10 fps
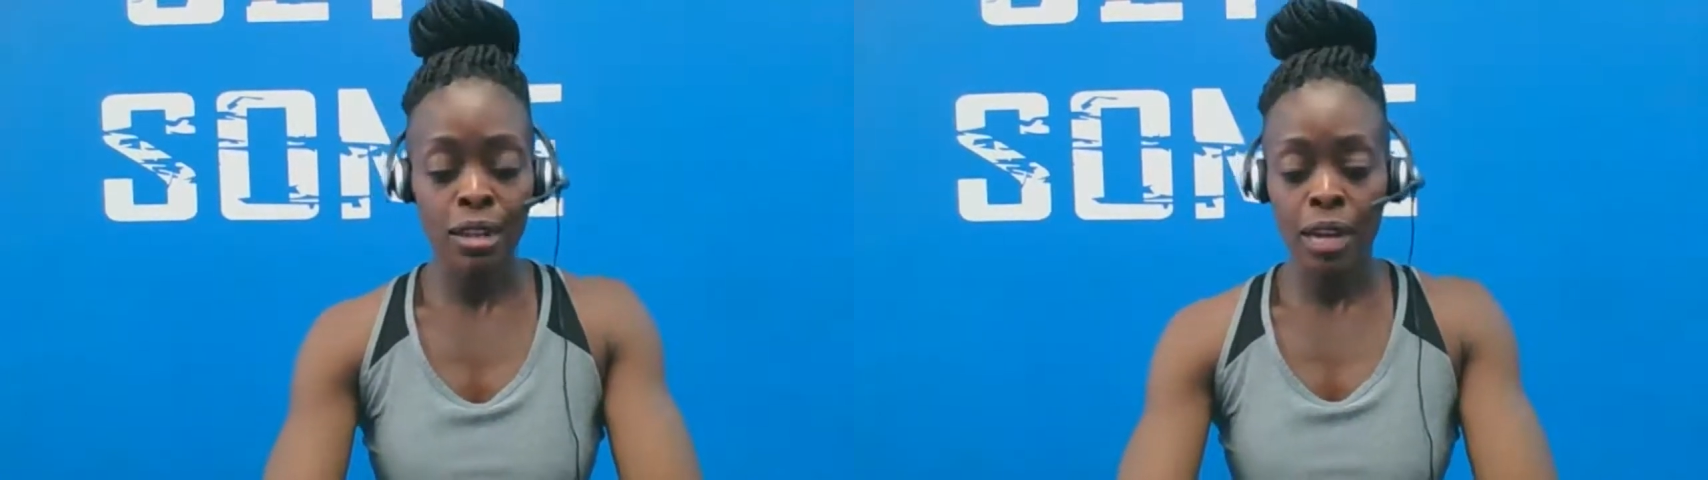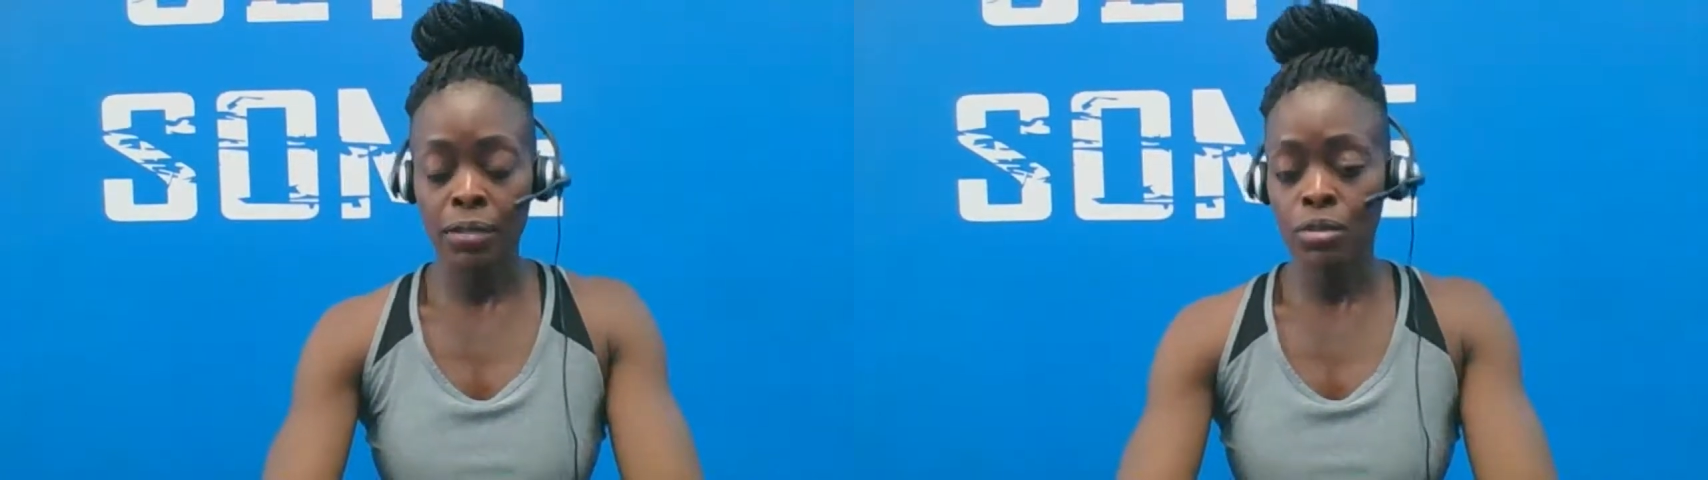
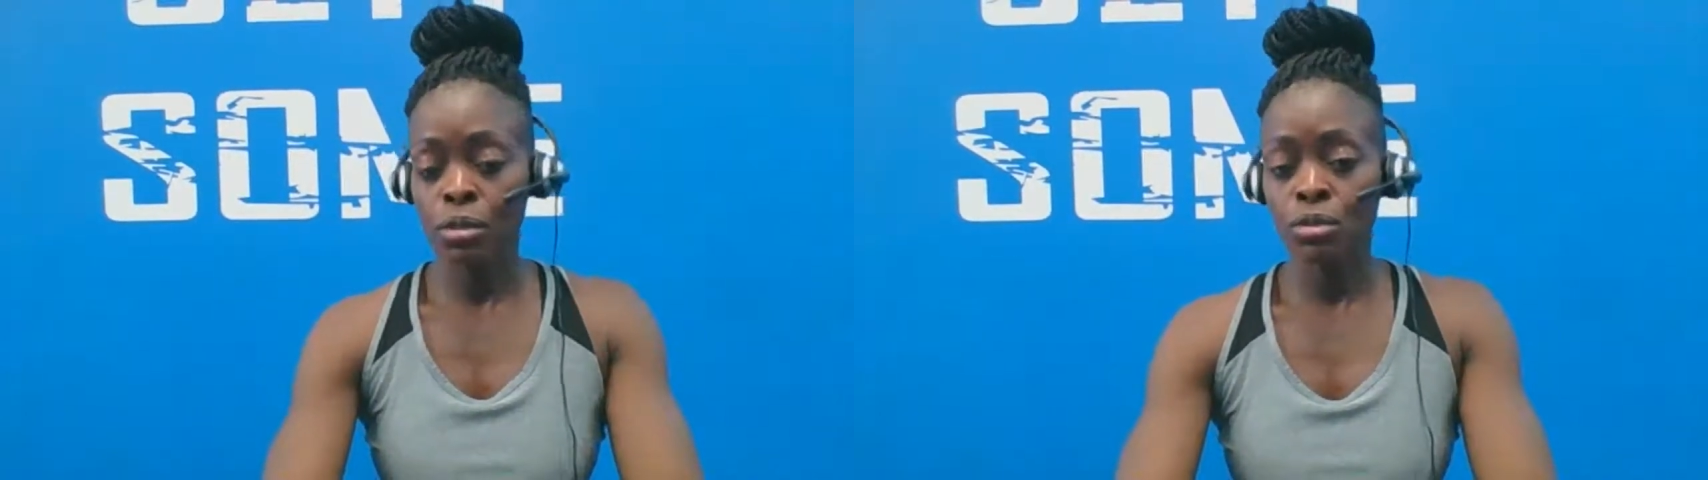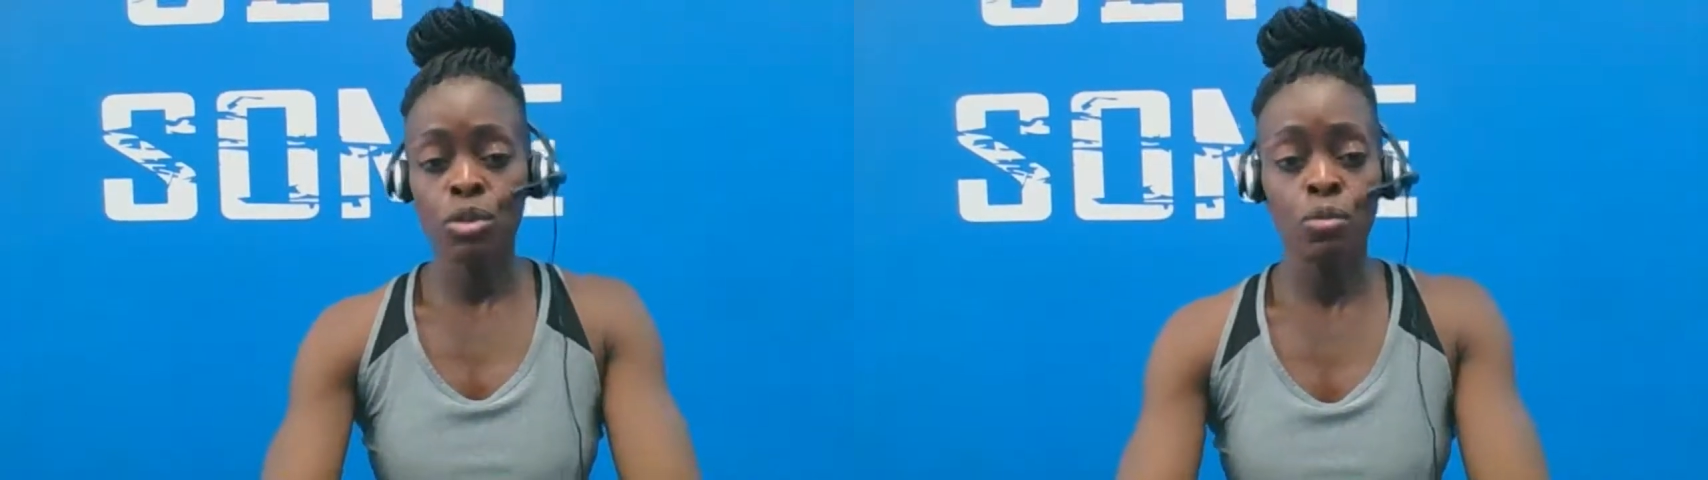
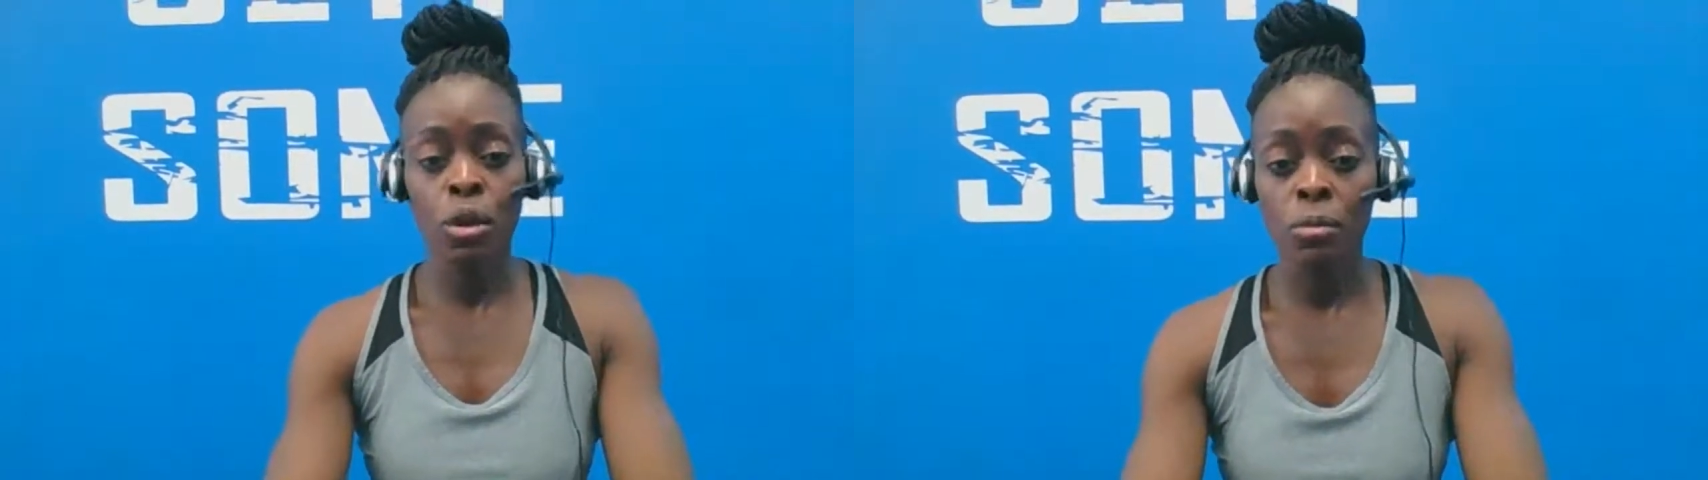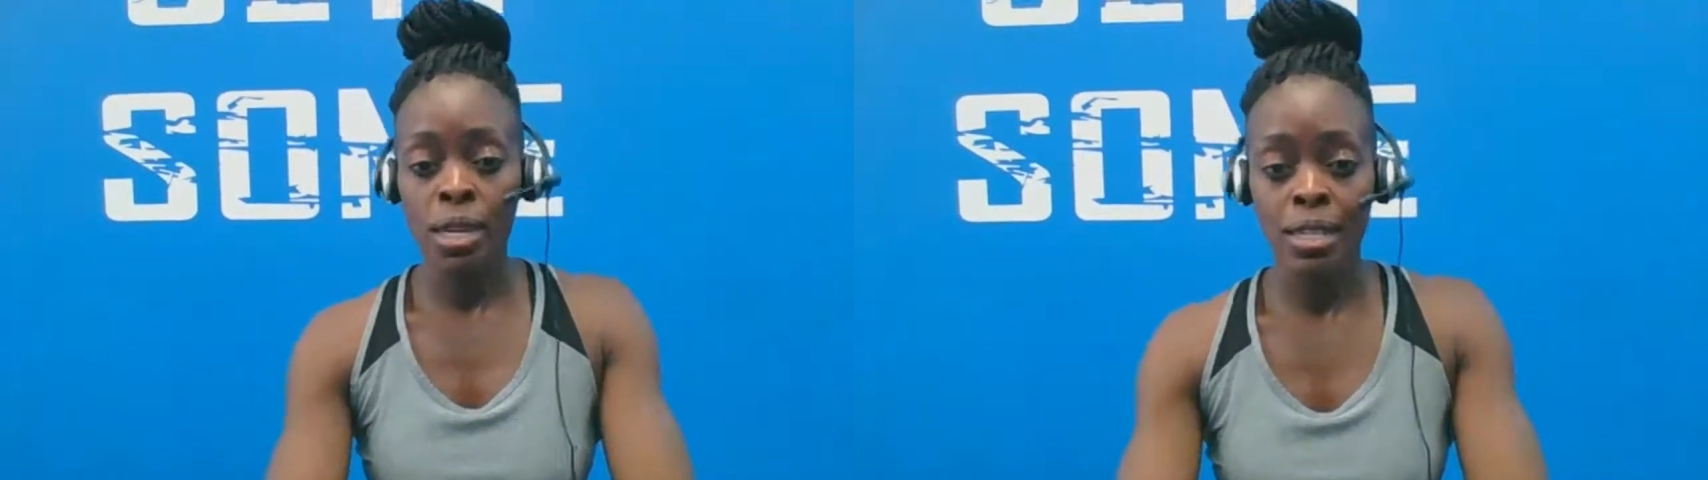after 2 more
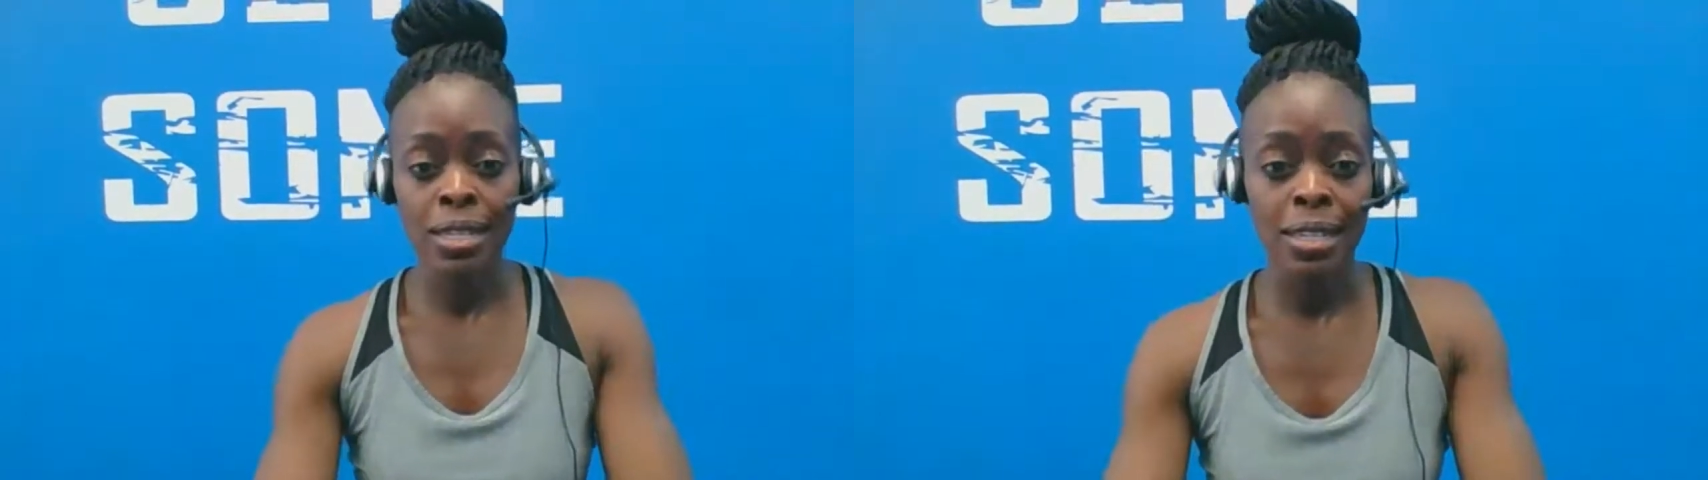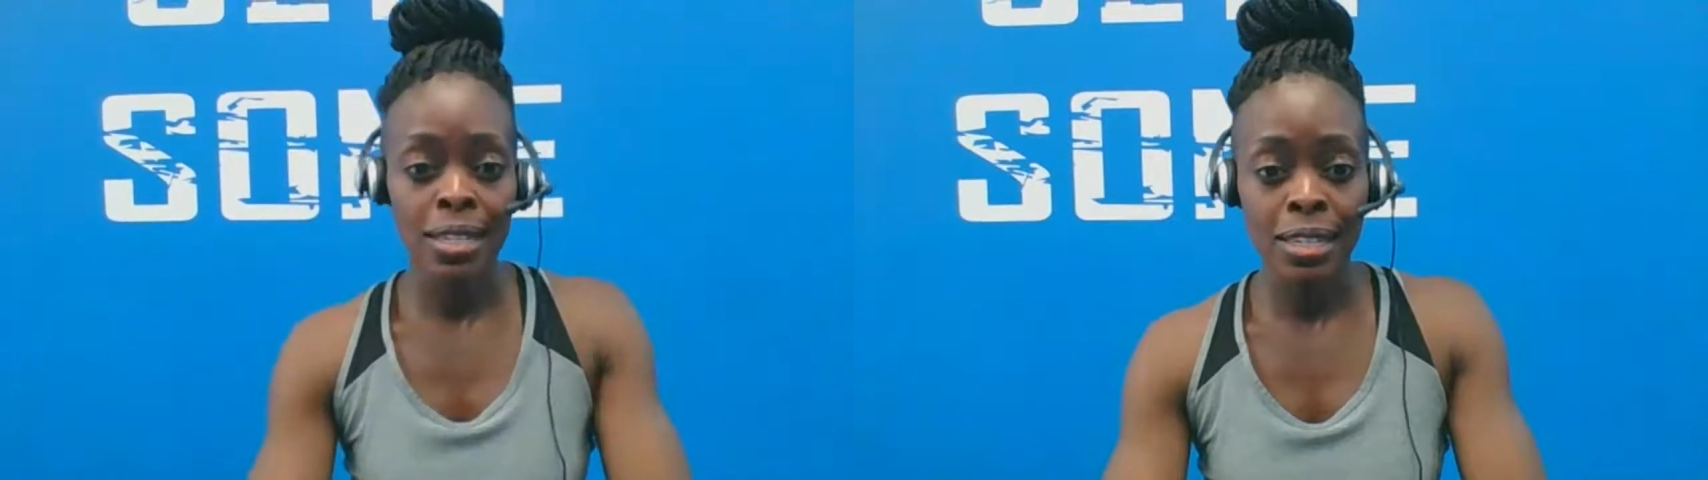weeks it's
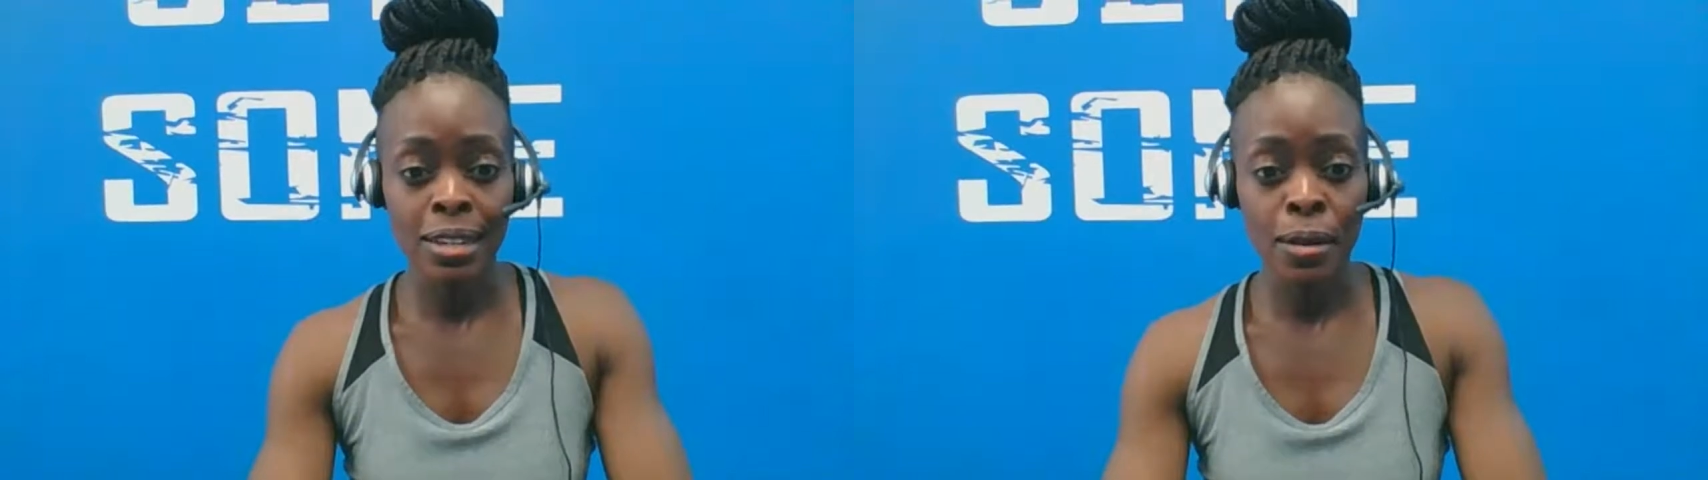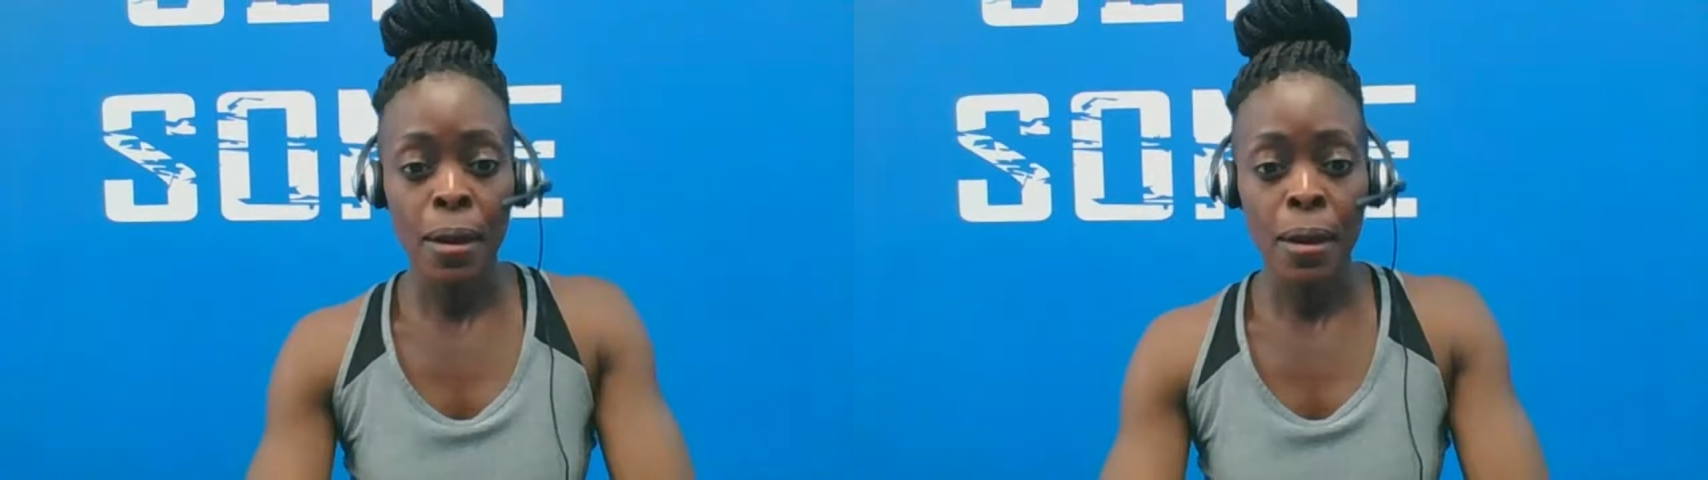easier.